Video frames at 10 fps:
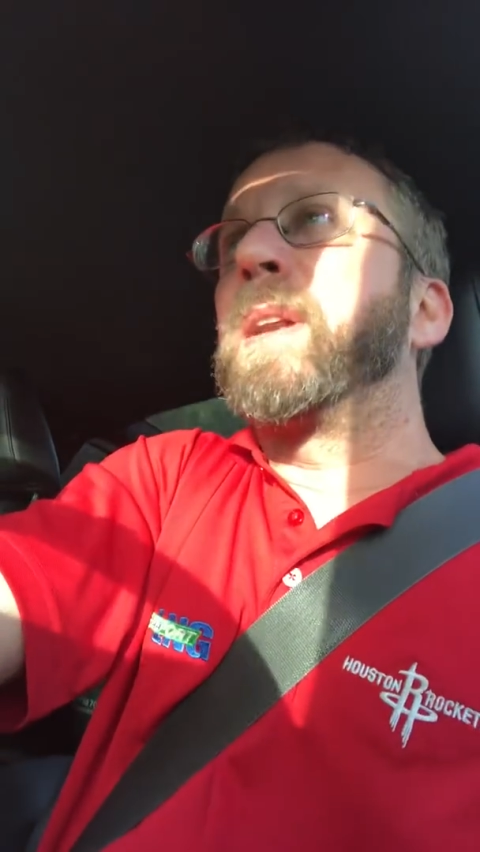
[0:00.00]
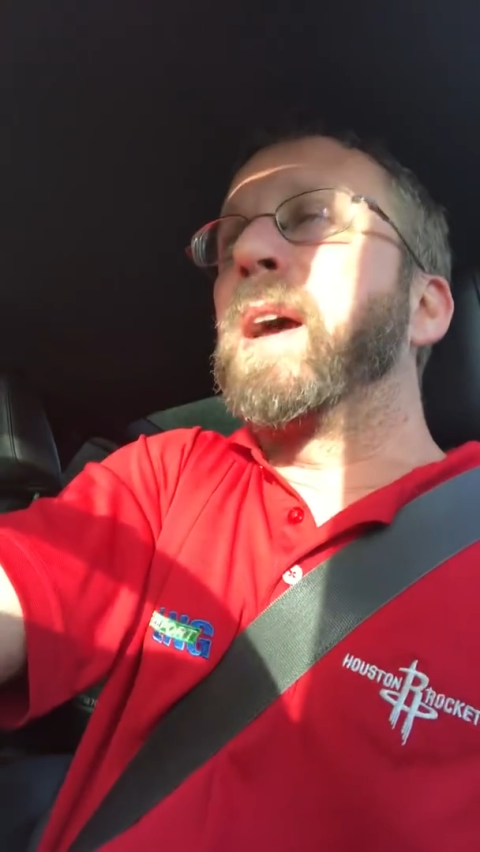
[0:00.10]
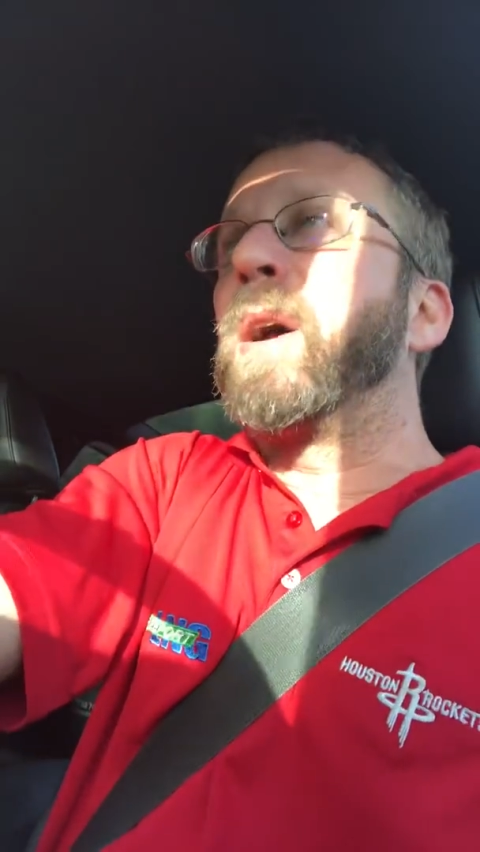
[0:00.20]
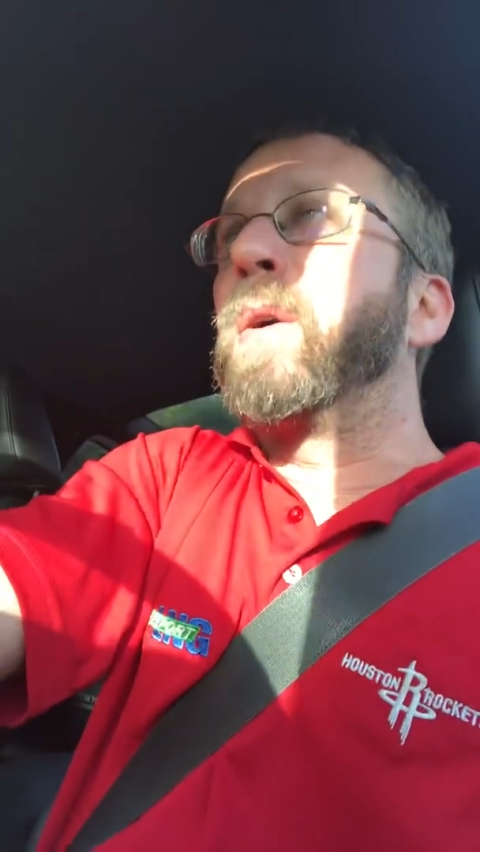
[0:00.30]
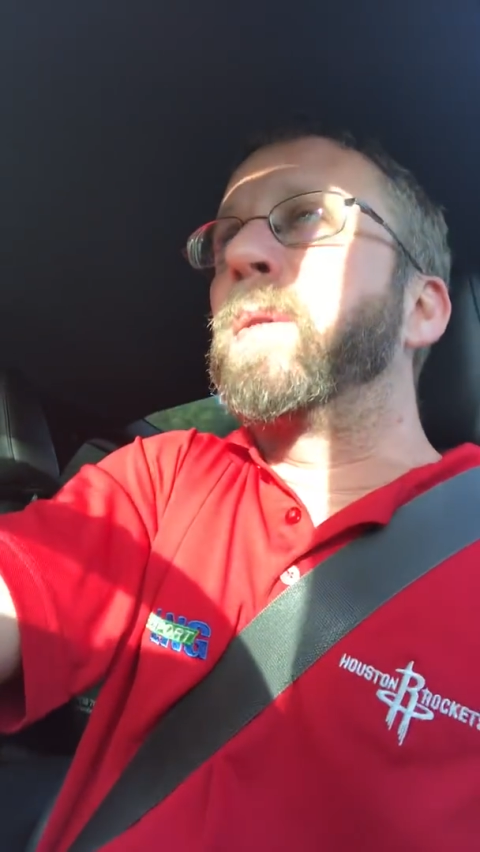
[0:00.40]
and
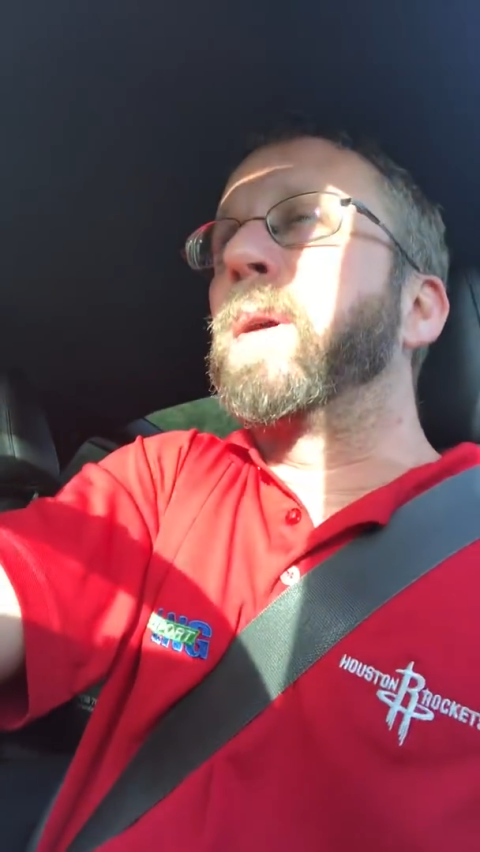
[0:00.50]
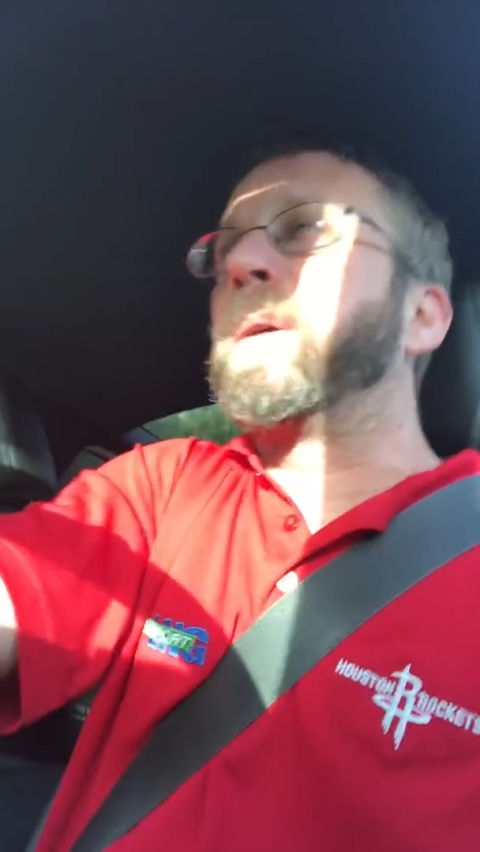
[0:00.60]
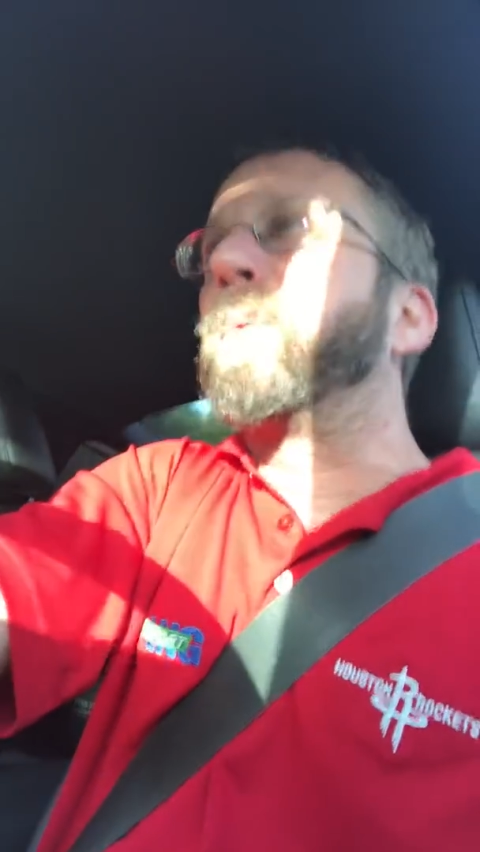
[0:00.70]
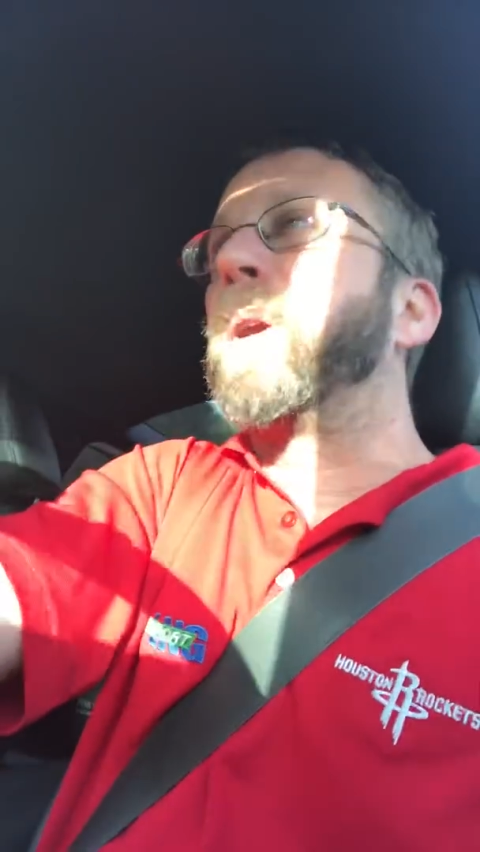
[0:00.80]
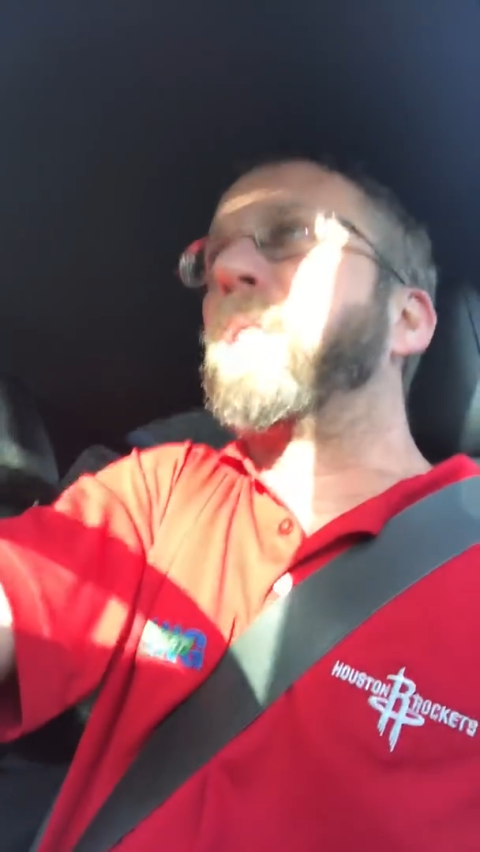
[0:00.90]
how
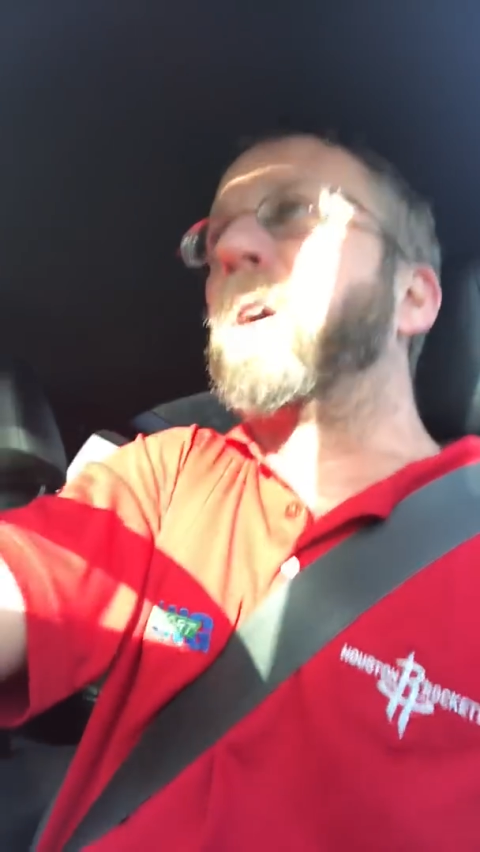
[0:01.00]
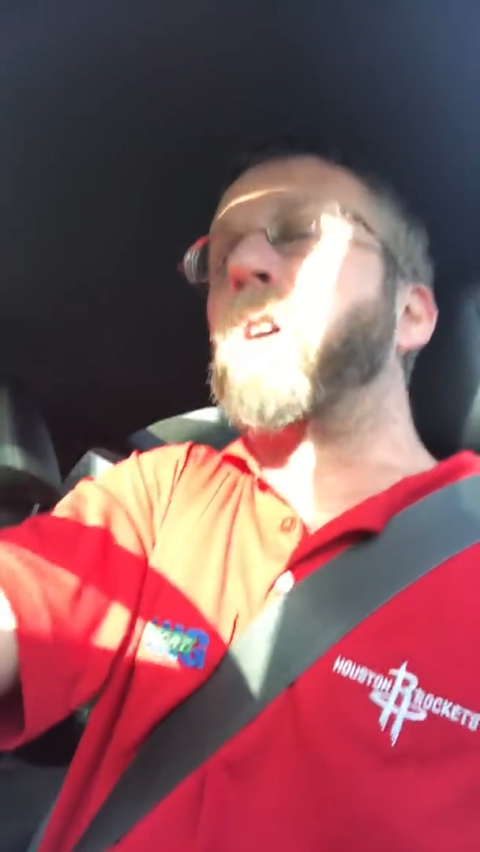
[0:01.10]
one of the